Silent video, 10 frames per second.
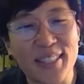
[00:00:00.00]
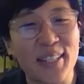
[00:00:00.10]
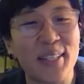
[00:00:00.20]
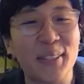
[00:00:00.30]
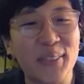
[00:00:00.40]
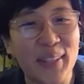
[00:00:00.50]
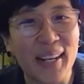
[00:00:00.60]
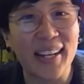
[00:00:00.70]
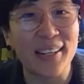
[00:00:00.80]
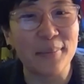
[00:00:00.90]
so
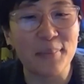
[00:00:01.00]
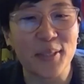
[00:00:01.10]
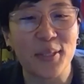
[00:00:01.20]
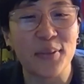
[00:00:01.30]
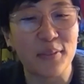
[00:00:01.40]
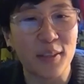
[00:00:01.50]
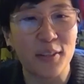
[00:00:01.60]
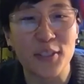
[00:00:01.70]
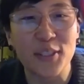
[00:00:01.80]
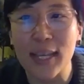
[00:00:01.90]
um, so if
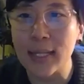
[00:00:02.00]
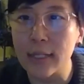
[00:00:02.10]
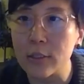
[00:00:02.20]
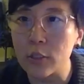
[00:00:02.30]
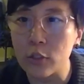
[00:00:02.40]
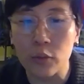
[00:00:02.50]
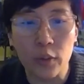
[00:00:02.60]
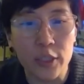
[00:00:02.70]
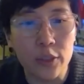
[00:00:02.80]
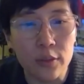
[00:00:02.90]
there's any additional
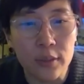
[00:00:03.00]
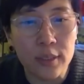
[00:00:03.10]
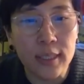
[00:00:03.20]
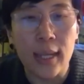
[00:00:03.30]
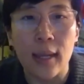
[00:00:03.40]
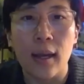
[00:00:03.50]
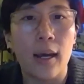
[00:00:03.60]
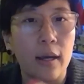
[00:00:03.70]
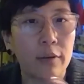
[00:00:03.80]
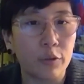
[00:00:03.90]
questions,
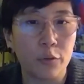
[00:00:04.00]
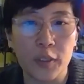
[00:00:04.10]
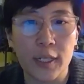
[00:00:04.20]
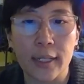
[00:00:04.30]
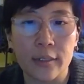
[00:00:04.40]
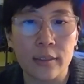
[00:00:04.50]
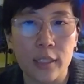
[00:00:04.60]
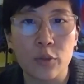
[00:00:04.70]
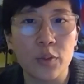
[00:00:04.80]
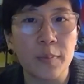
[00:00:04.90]
uh, feel free to get in
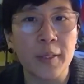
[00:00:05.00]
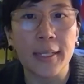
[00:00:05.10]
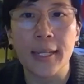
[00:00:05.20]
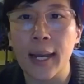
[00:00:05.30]
touch with me.